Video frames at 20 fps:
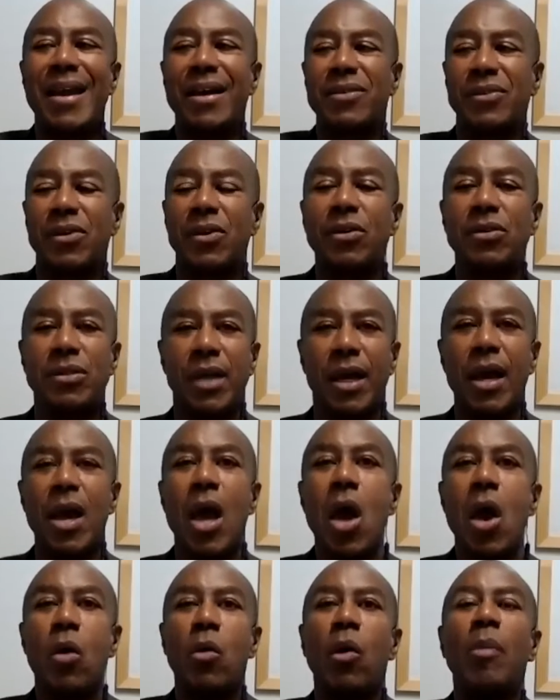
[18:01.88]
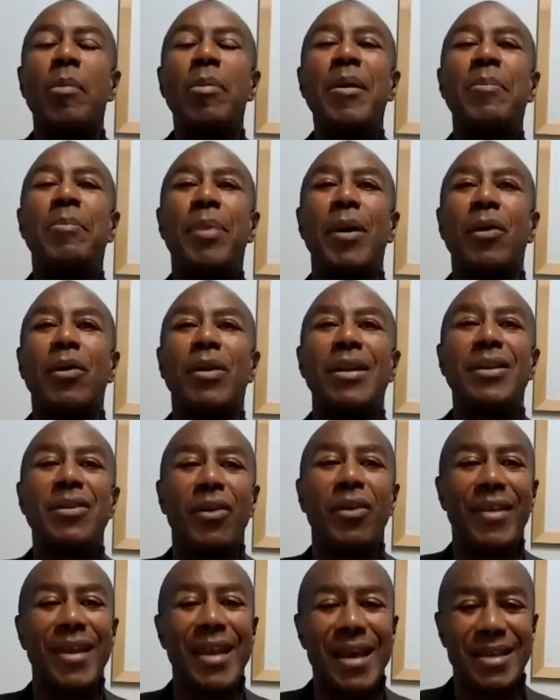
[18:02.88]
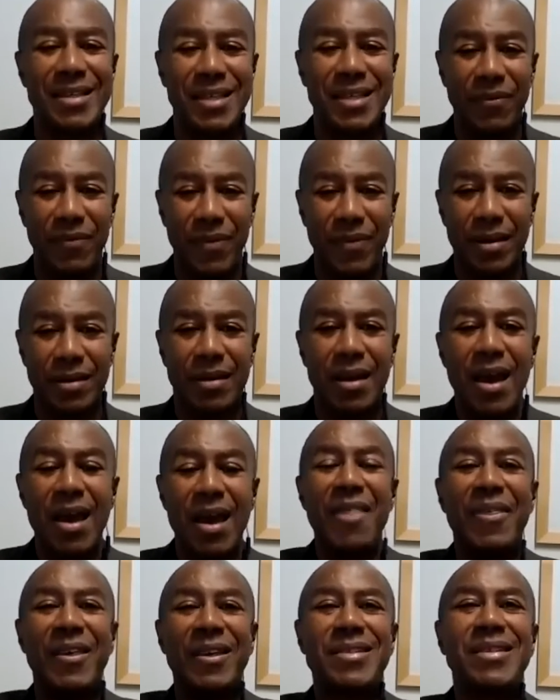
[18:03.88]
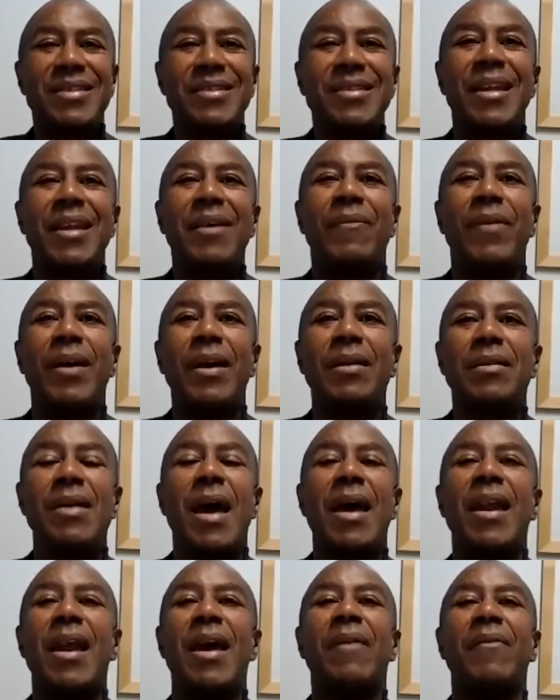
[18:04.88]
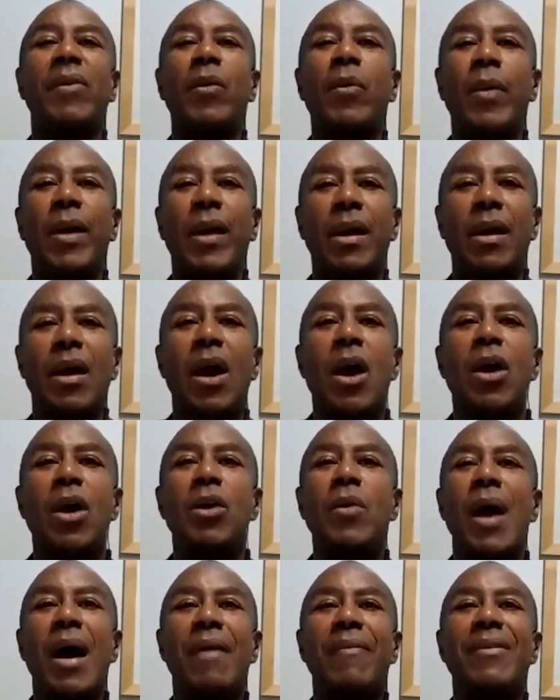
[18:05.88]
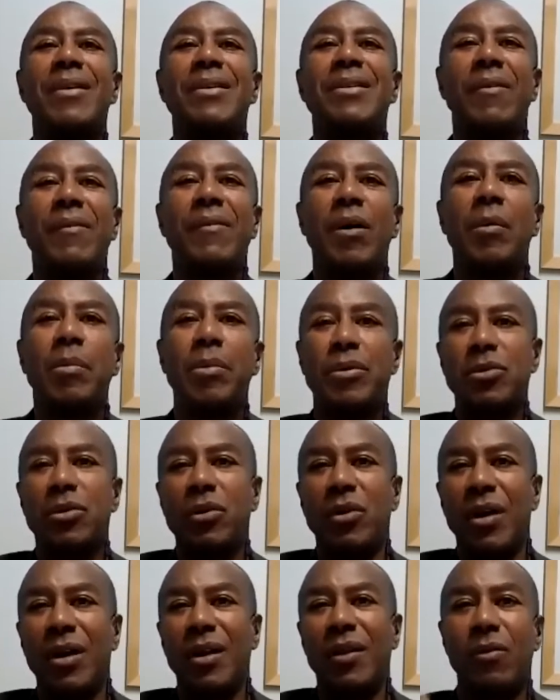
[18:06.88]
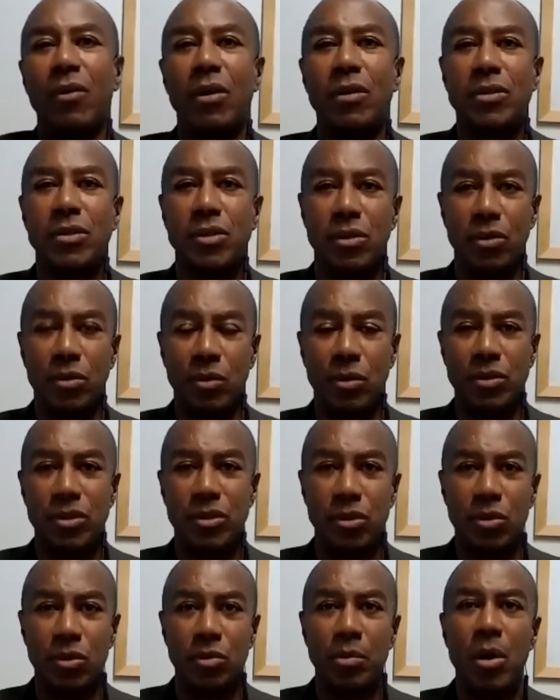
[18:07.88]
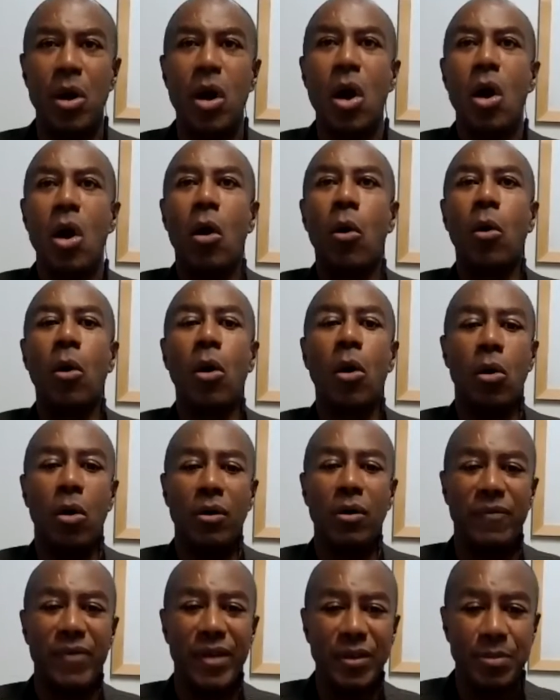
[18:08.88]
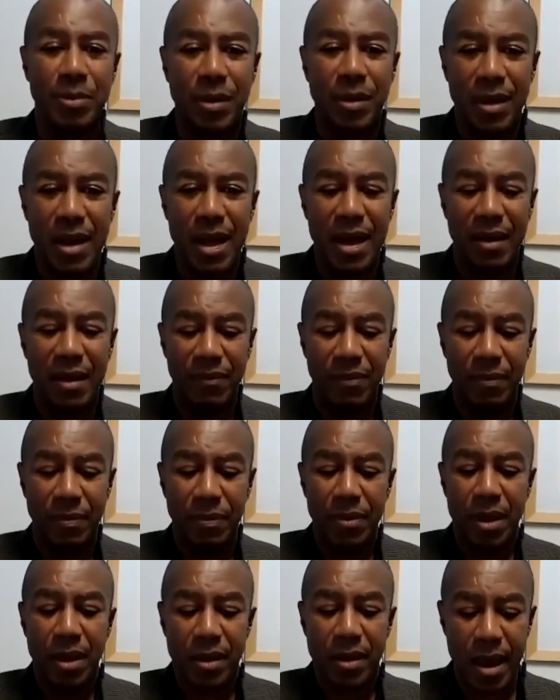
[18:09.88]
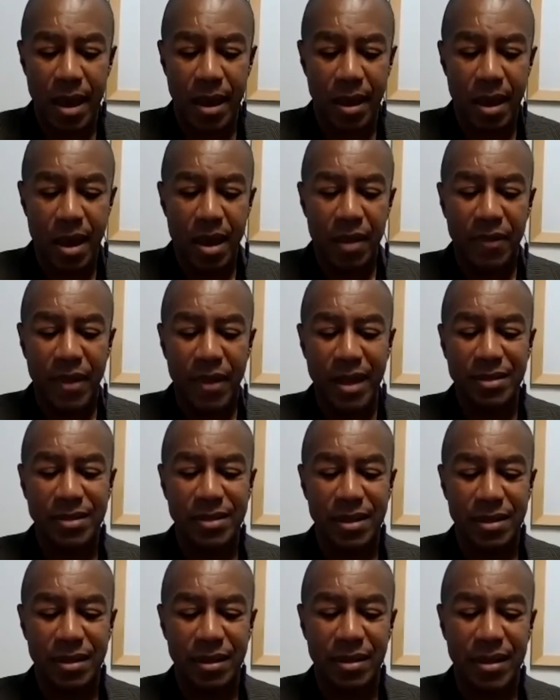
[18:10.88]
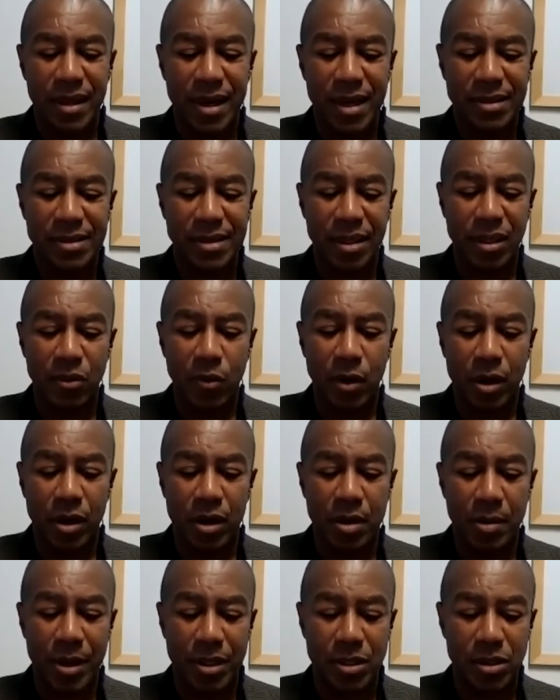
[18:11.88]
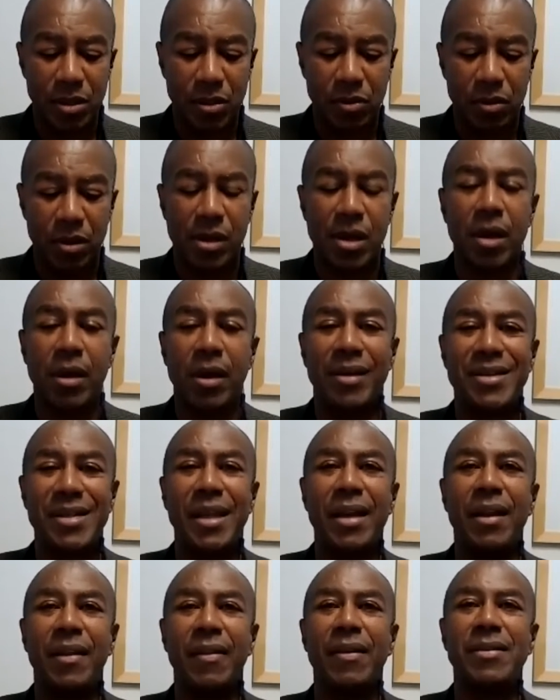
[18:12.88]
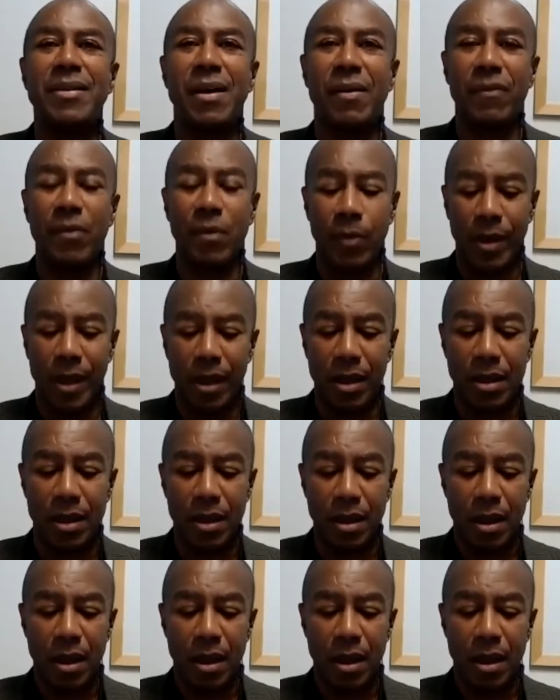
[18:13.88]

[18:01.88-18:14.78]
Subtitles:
and next Thursday, we'll be building to the next event. This is an event, and every week you have this available to you either on Zoom or on Facebook Live. Okay, that's the next thing you want to commit to, attending this every week.